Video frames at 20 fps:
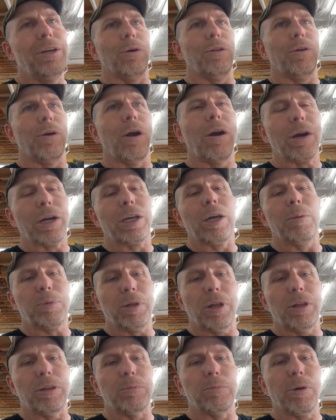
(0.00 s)
or there are a
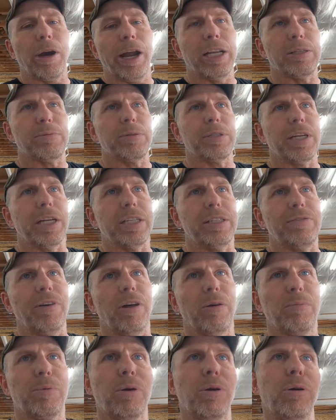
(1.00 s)
couple other brands besides
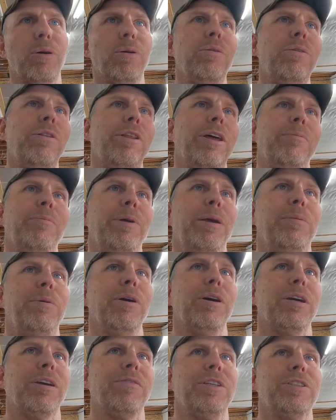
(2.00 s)
Felpro that
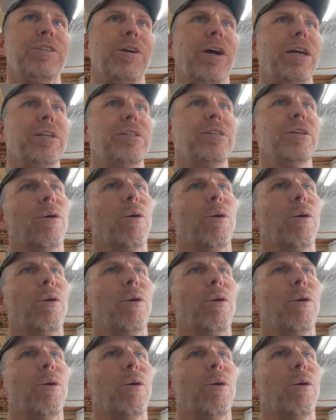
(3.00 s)
maybe I'll give it a try.